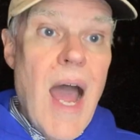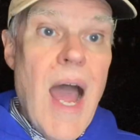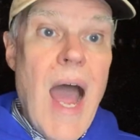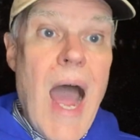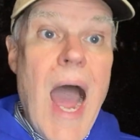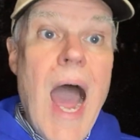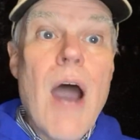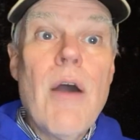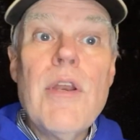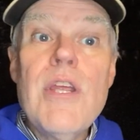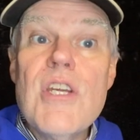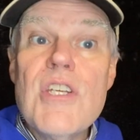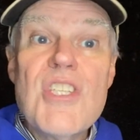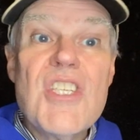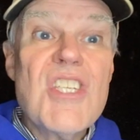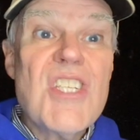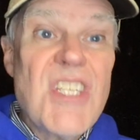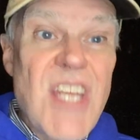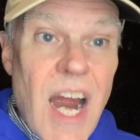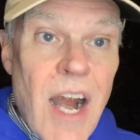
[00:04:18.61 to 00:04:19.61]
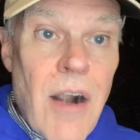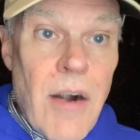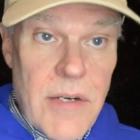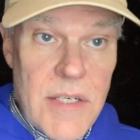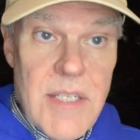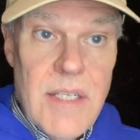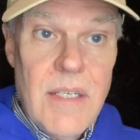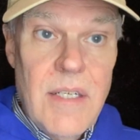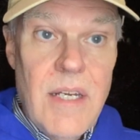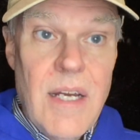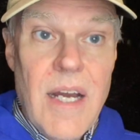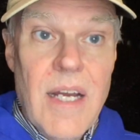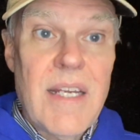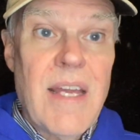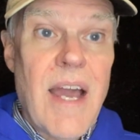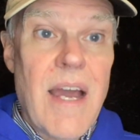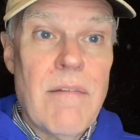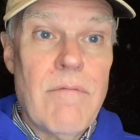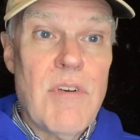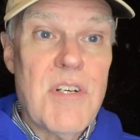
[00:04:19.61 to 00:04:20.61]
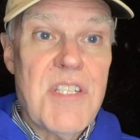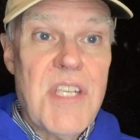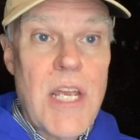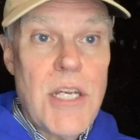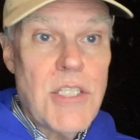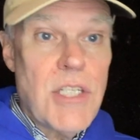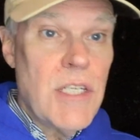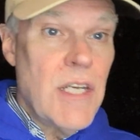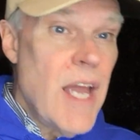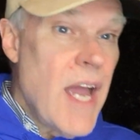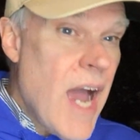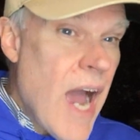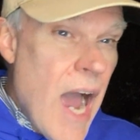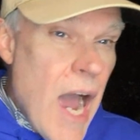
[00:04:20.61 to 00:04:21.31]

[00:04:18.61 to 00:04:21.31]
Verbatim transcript: How do you start a conversation?